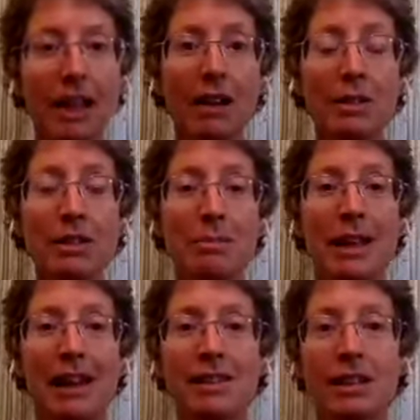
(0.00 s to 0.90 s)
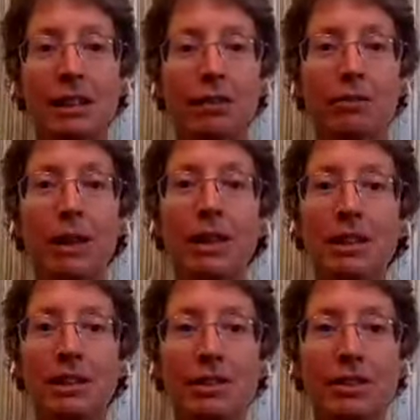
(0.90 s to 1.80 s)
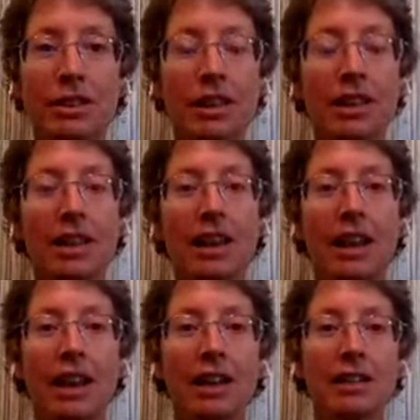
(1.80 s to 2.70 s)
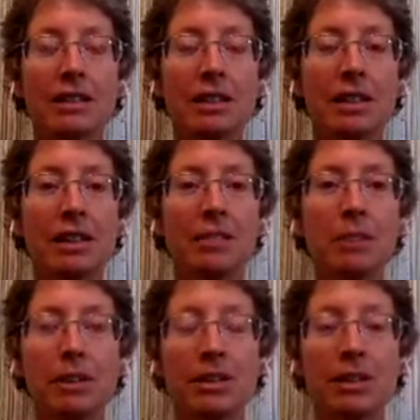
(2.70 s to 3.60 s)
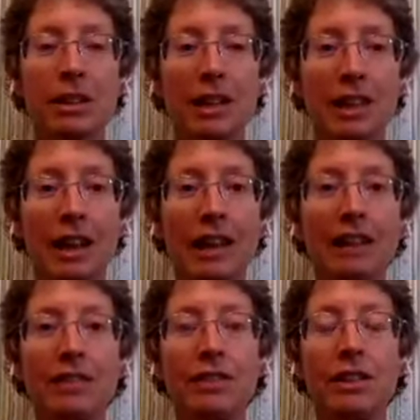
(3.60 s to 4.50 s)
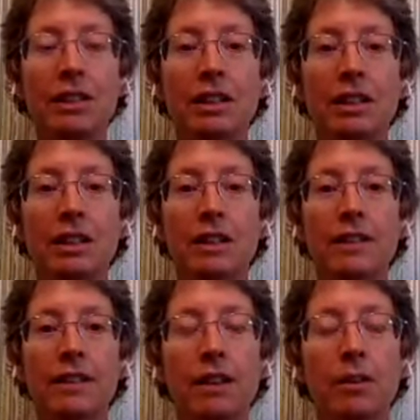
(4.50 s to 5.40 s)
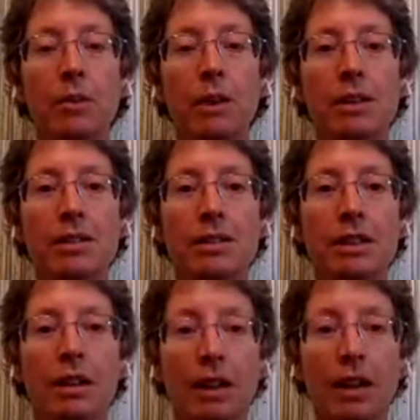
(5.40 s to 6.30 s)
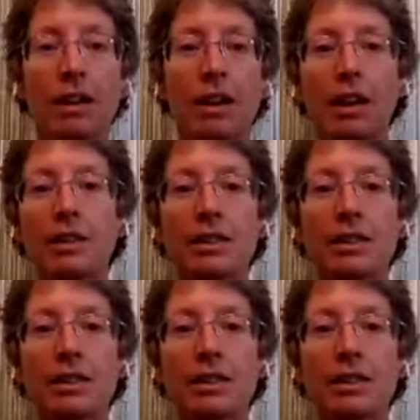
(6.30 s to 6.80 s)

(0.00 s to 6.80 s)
I was a monastic for many years, and in the monastery that I lived in, there was a, a, a,